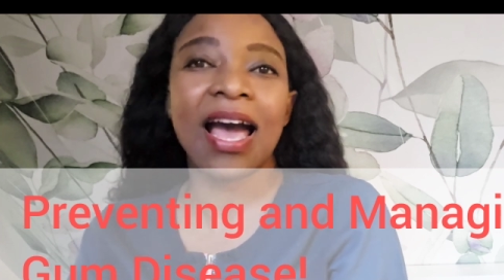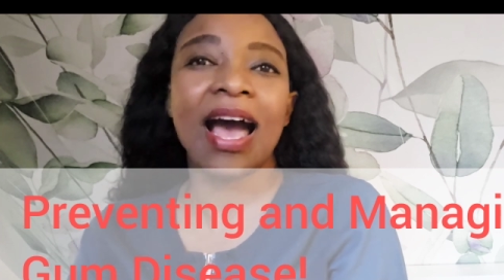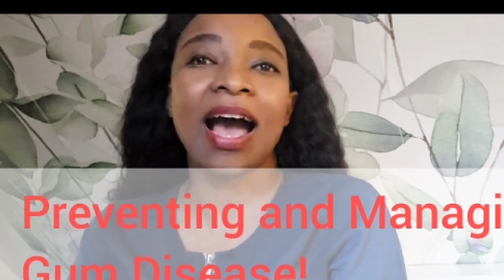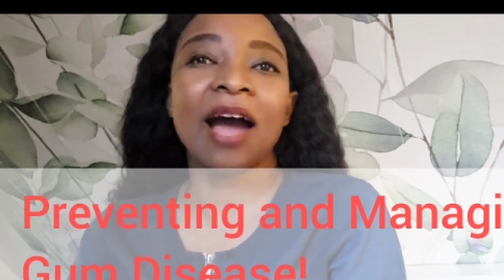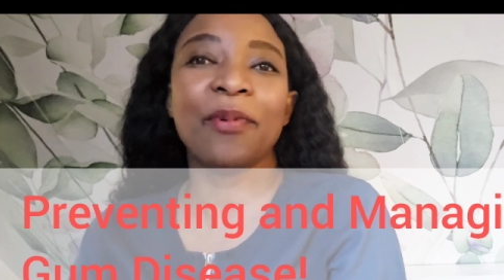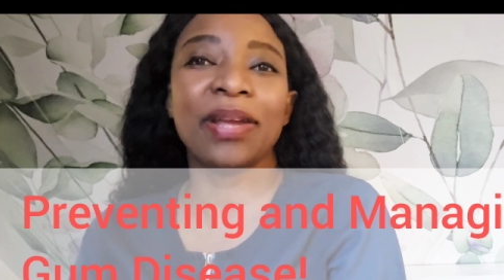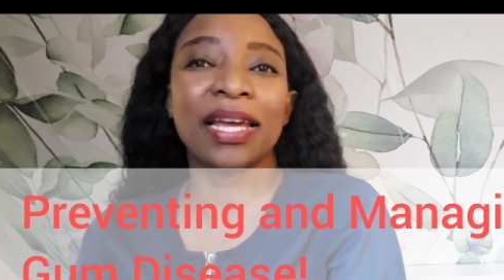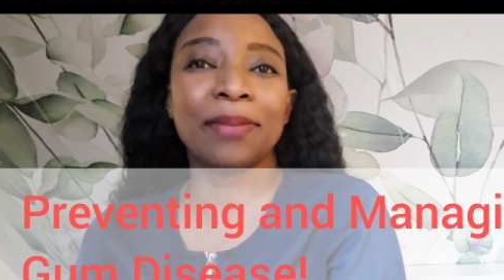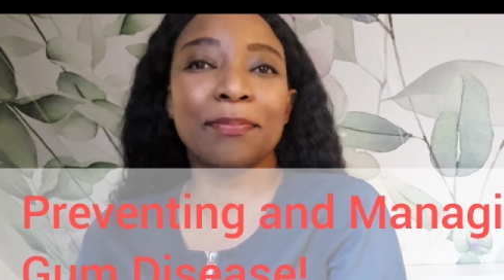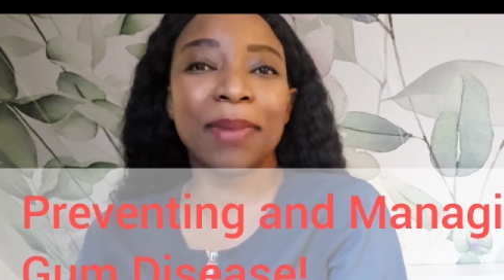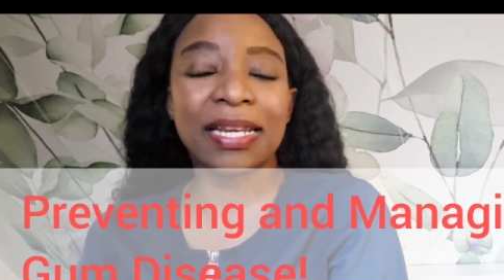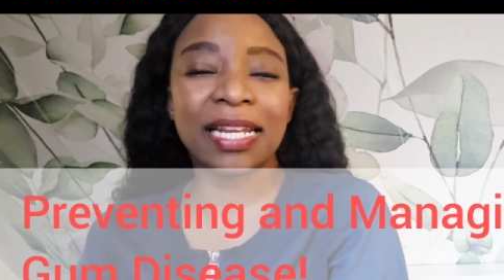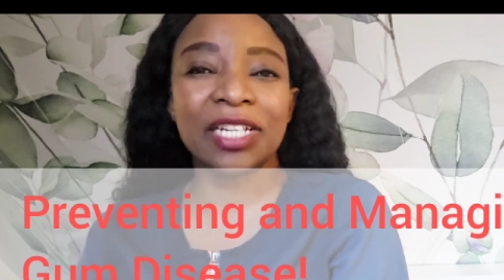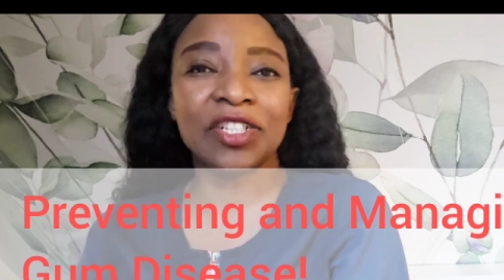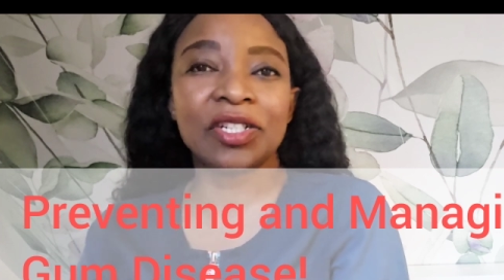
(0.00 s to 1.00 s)
how we can
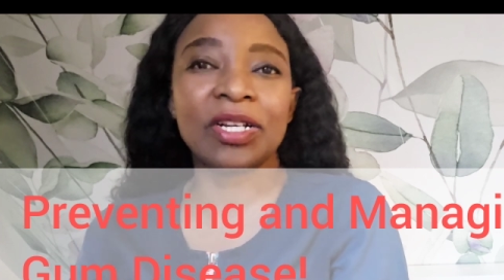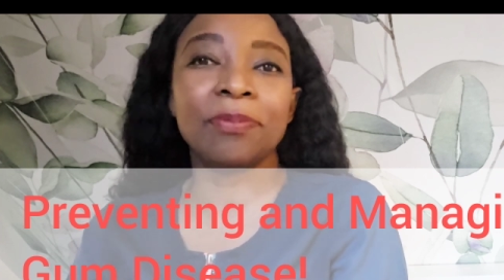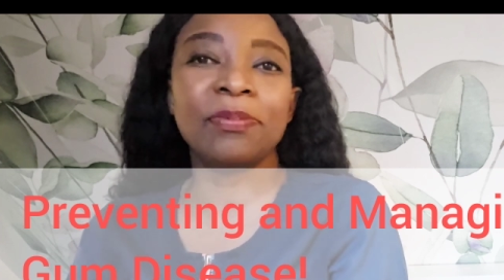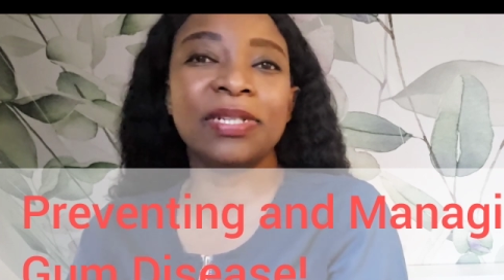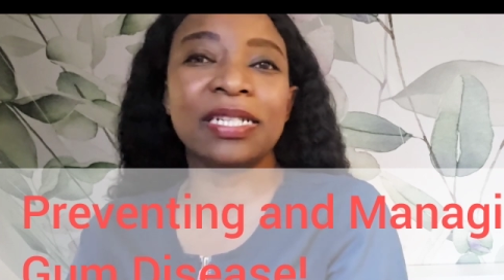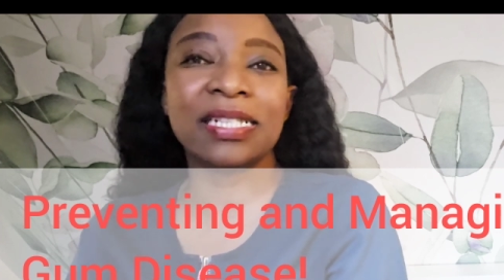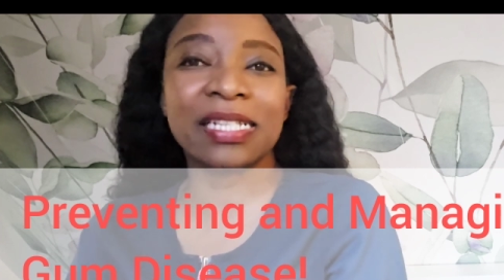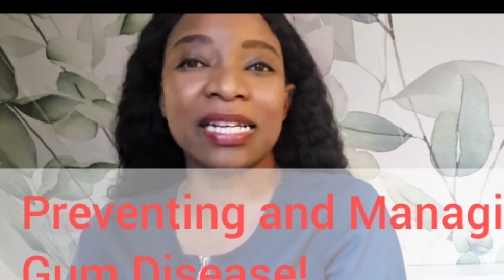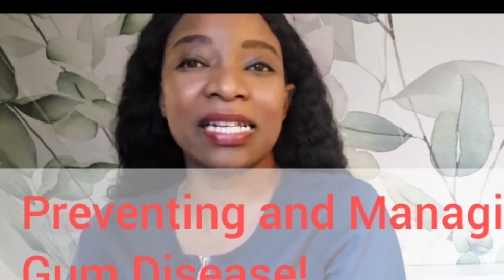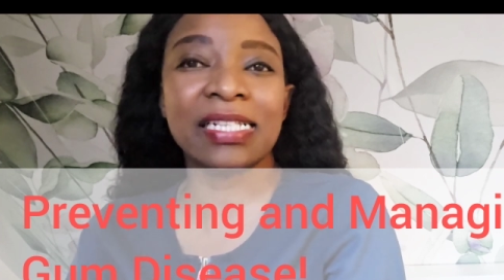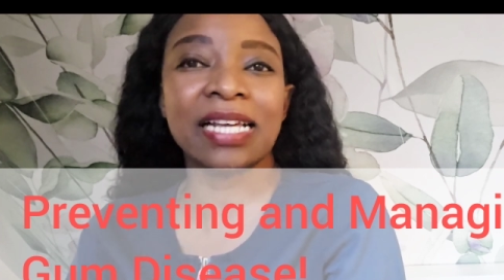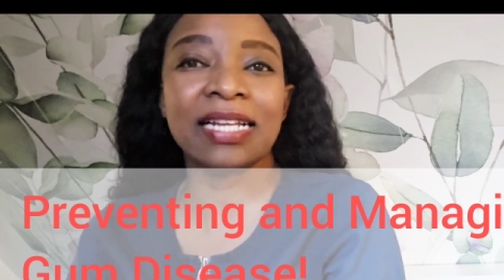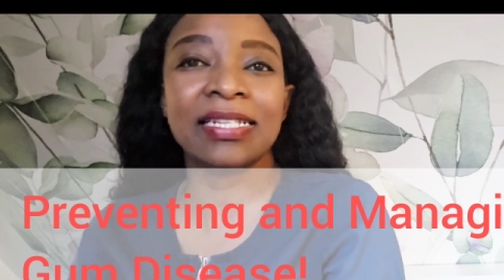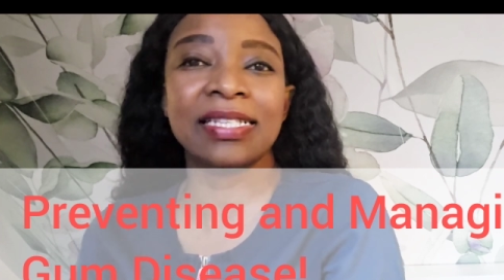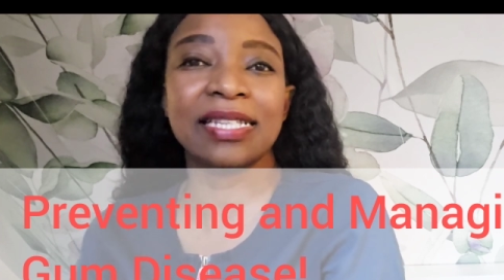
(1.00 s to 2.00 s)
manage gum disease
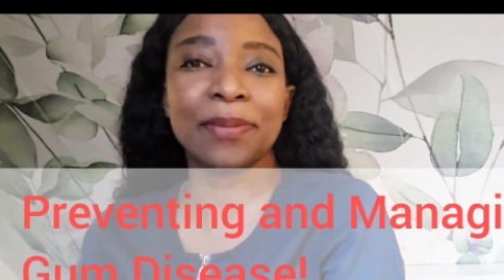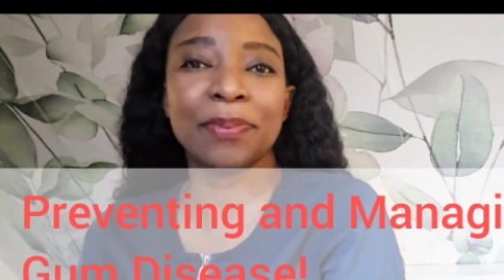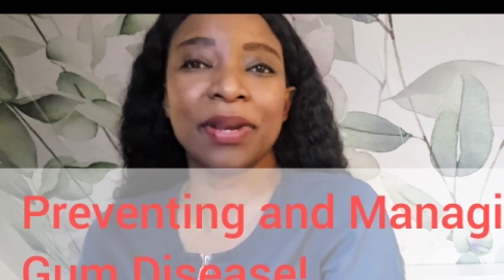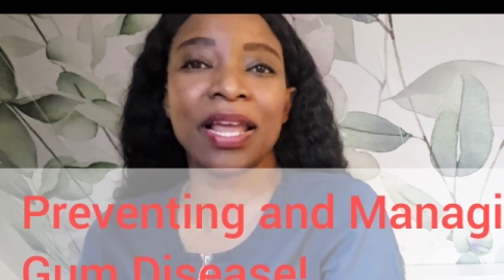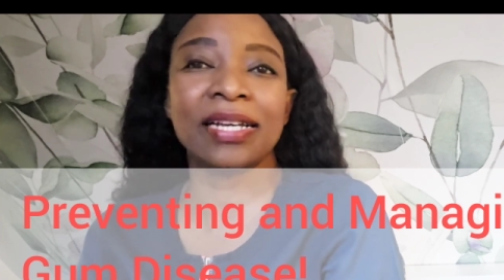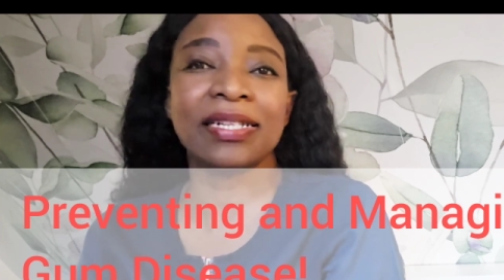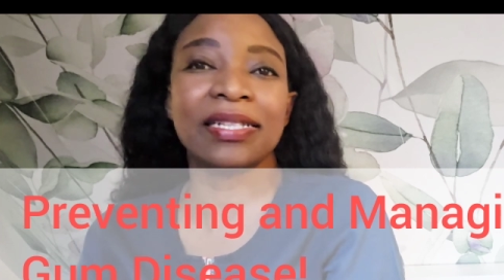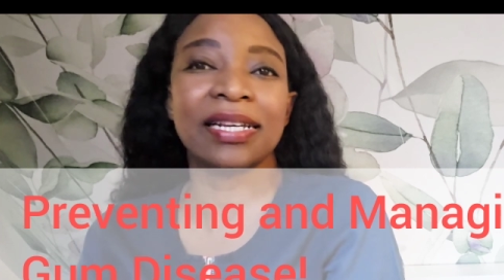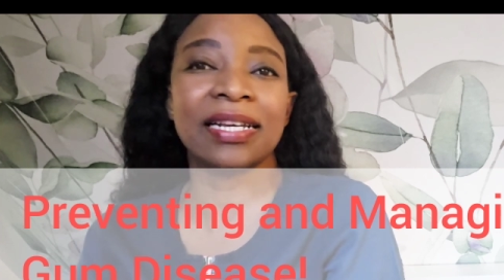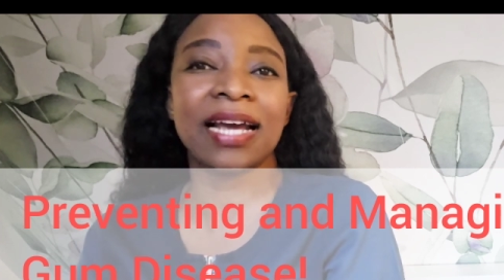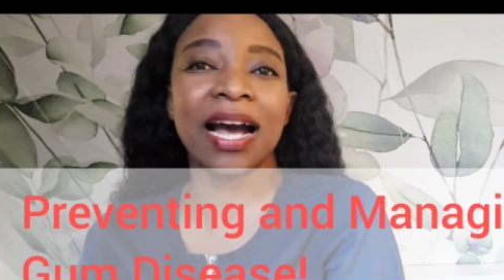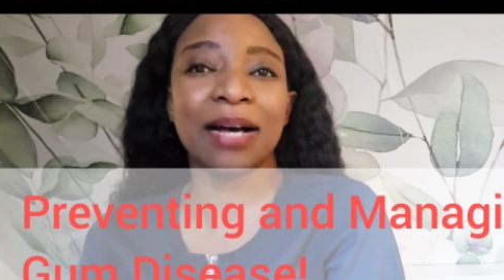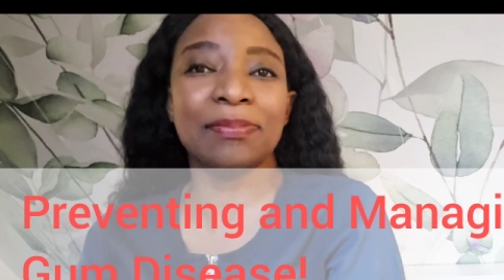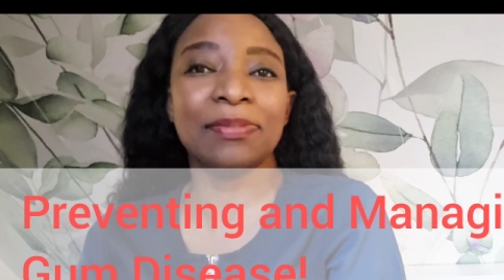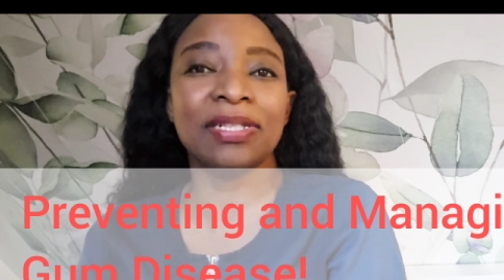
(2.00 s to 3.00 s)
and stabilize the
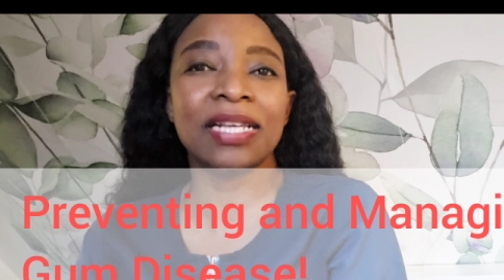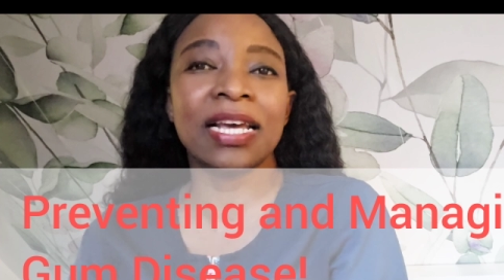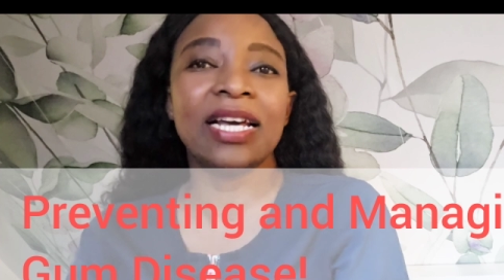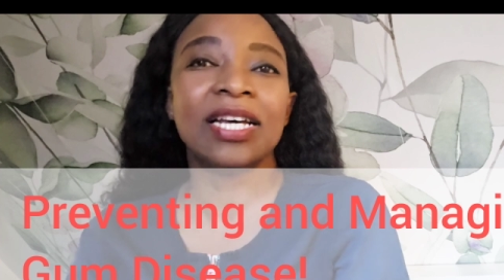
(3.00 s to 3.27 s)
gums